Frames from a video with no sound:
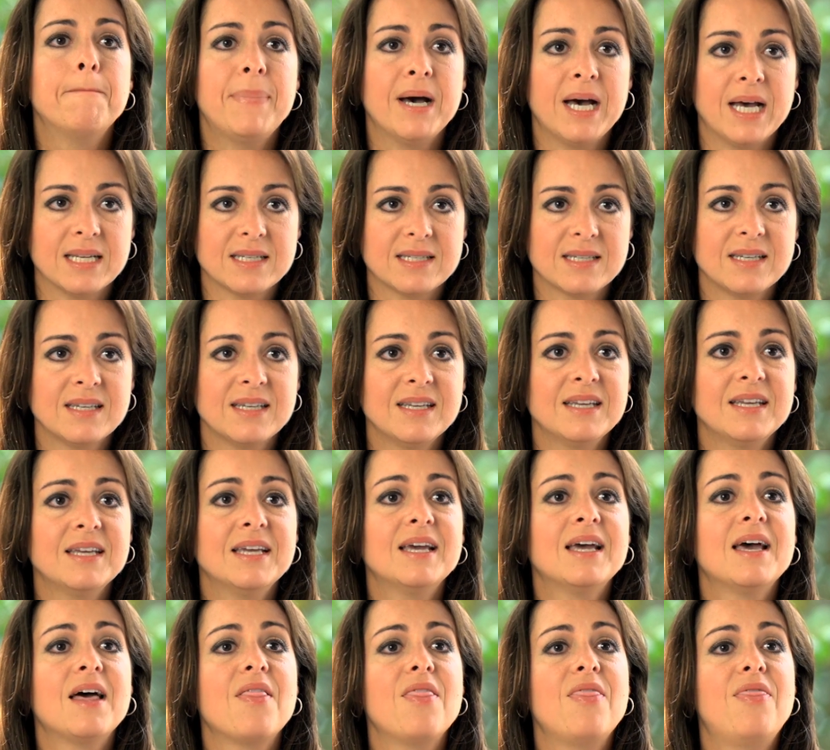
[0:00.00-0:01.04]
But
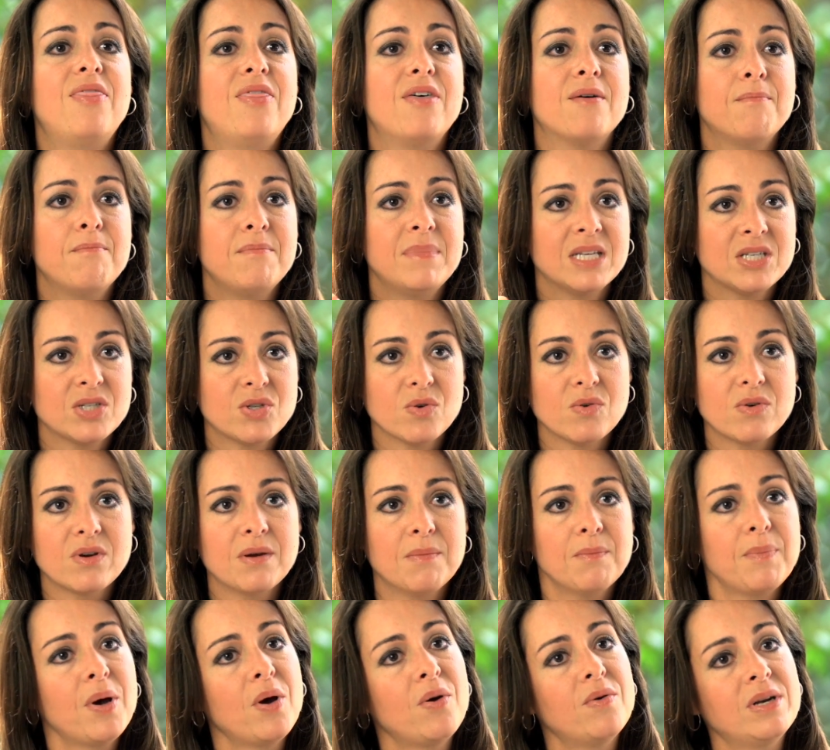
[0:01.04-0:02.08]
the mental
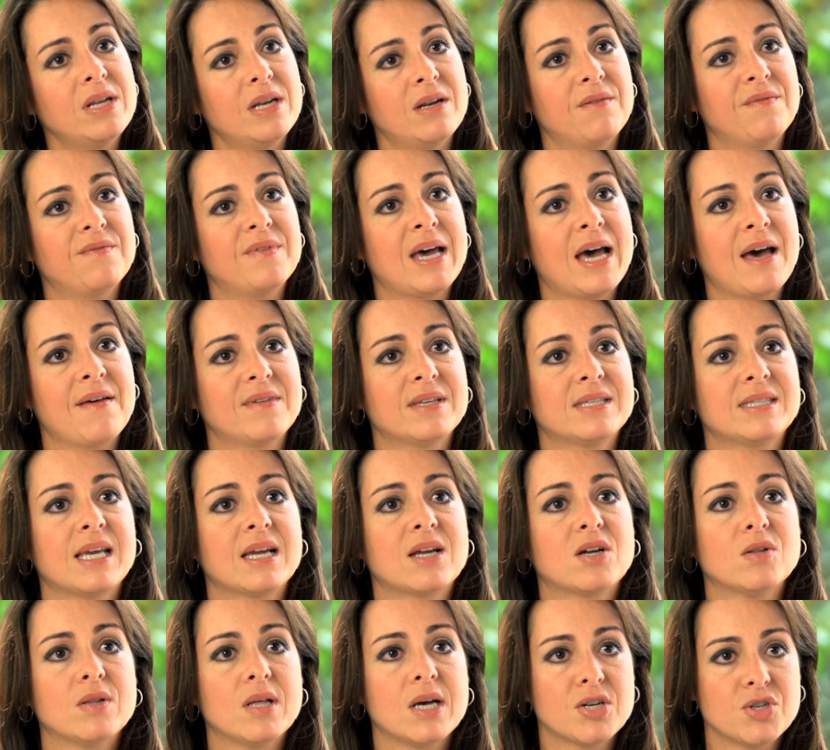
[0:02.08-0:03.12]
component of that, the
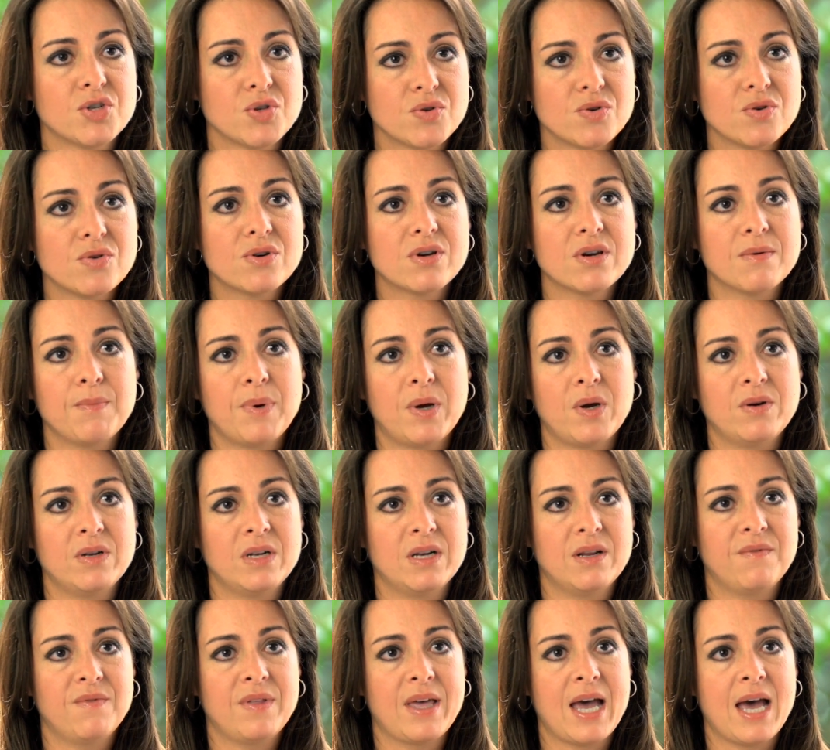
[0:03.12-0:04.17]
psychological
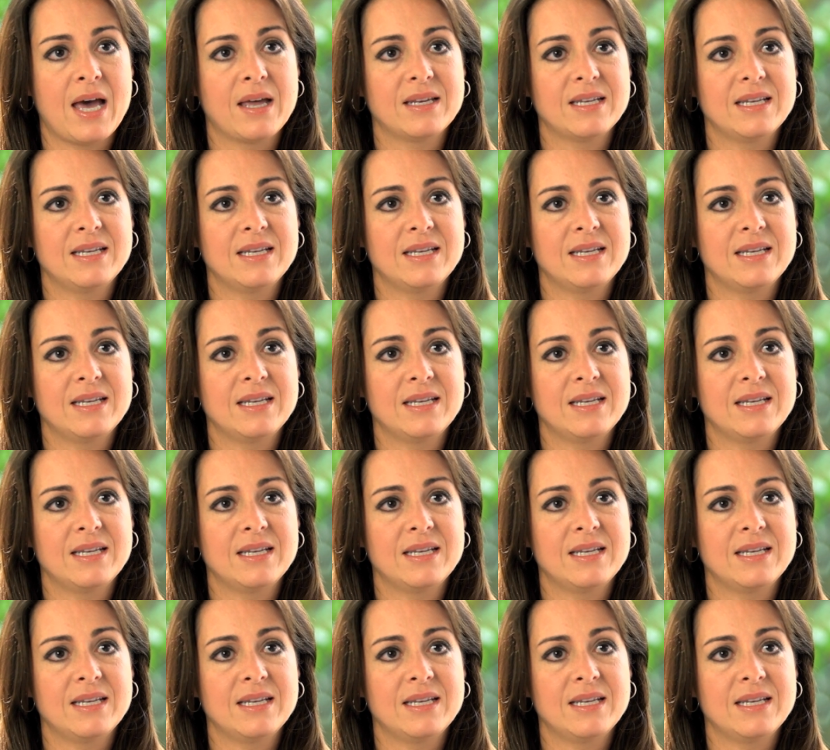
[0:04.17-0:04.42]
component of that